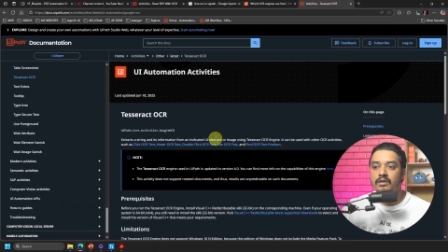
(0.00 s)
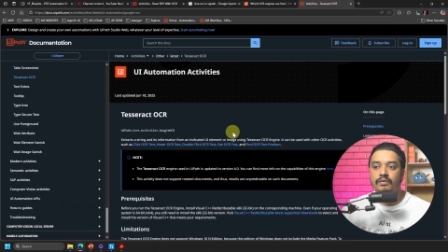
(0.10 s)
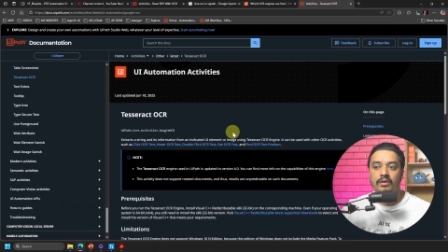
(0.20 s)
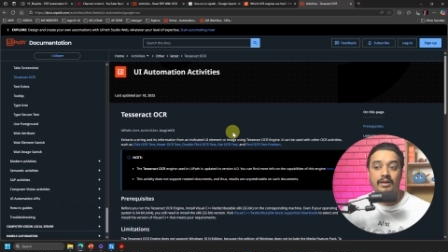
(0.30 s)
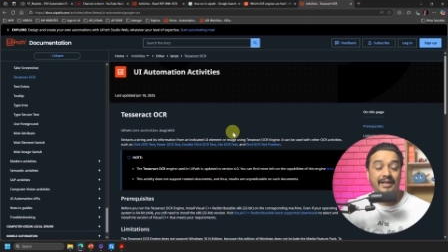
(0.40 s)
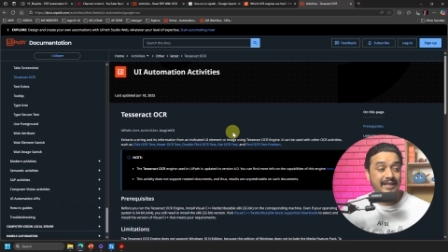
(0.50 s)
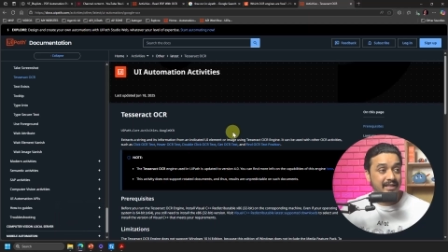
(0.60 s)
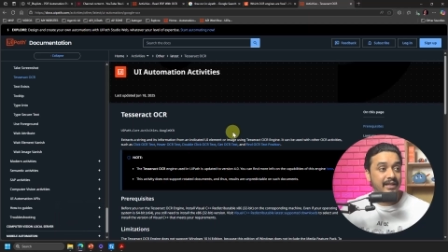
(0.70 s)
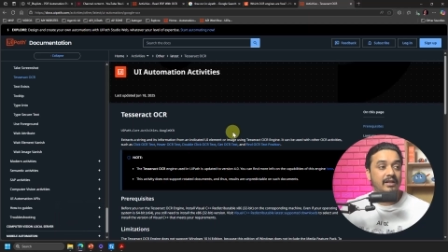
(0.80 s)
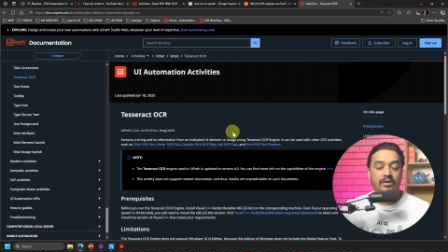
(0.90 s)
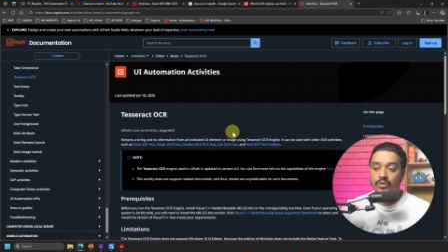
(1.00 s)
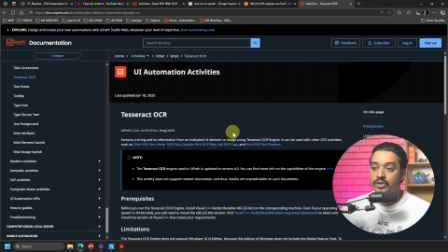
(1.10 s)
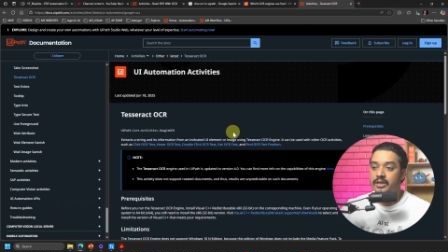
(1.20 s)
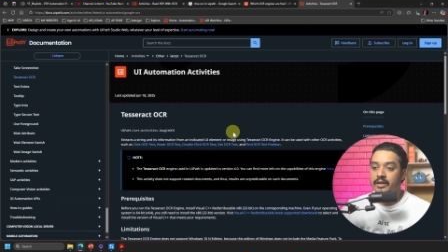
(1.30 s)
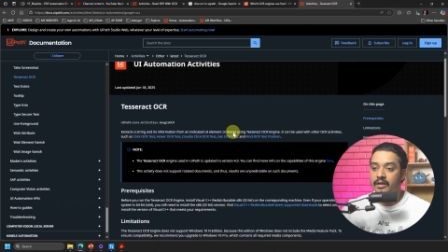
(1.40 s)
for the tesseract
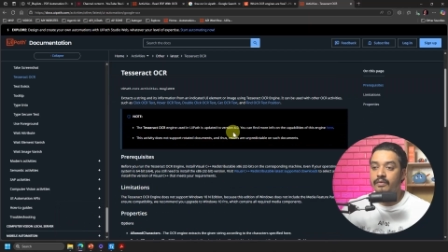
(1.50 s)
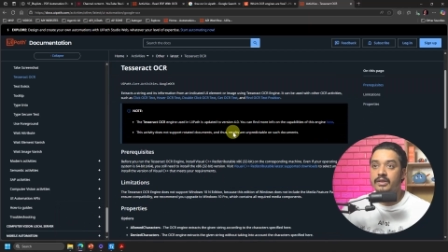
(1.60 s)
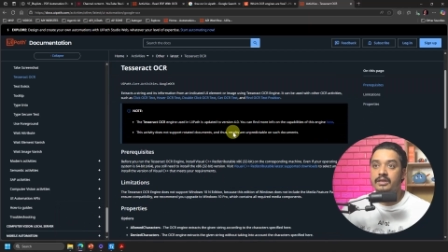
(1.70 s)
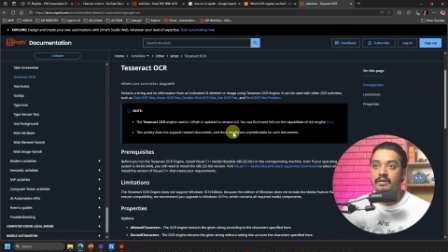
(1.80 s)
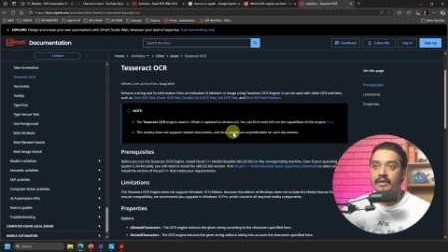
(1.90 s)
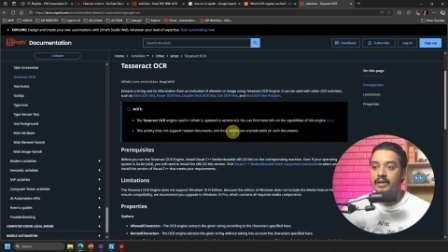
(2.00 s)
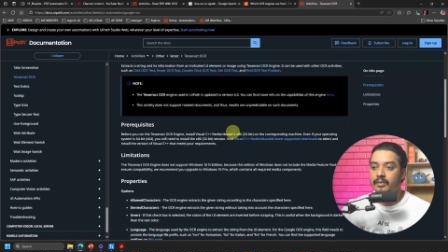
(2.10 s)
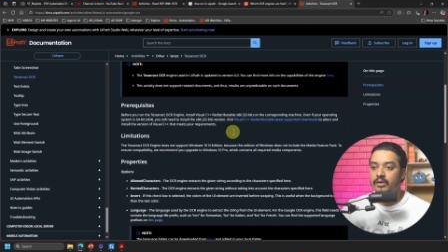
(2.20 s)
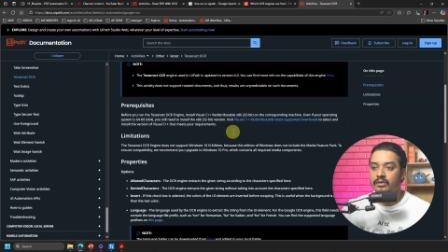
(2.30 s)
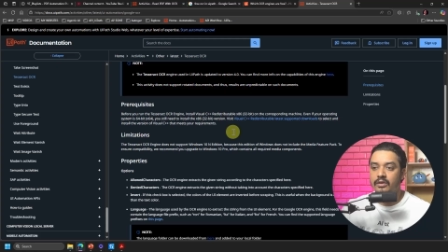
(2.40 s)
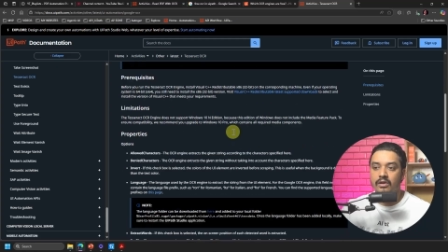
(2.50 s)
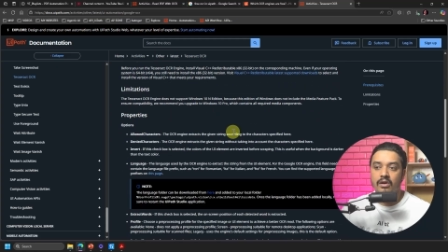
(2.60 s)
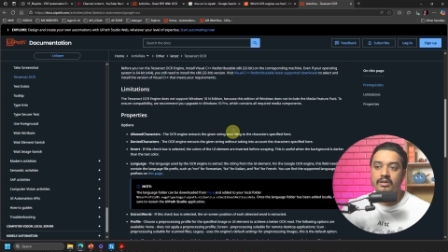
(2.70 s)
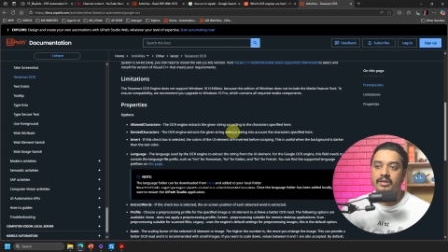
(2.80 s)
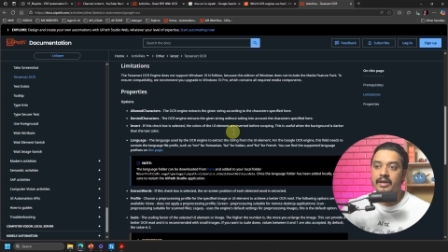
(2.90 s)
OCR, which is available on the
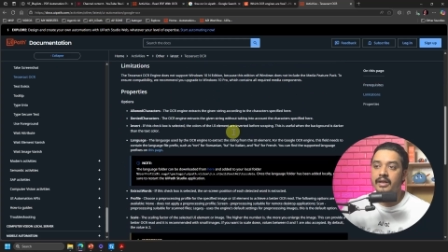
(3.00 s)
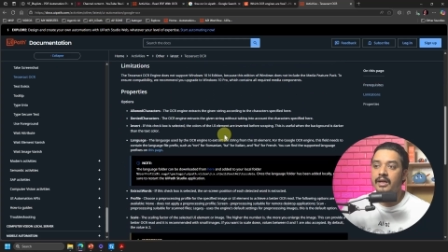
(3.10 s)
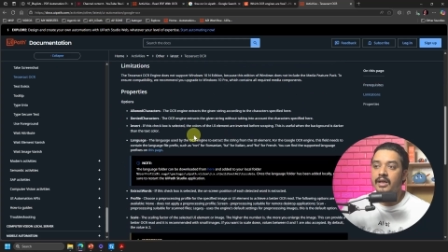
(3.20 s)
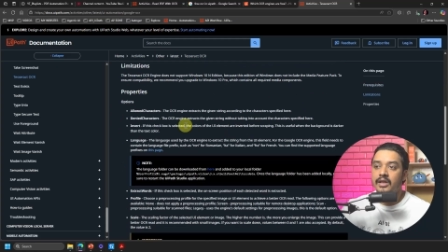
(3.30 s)
docs, right?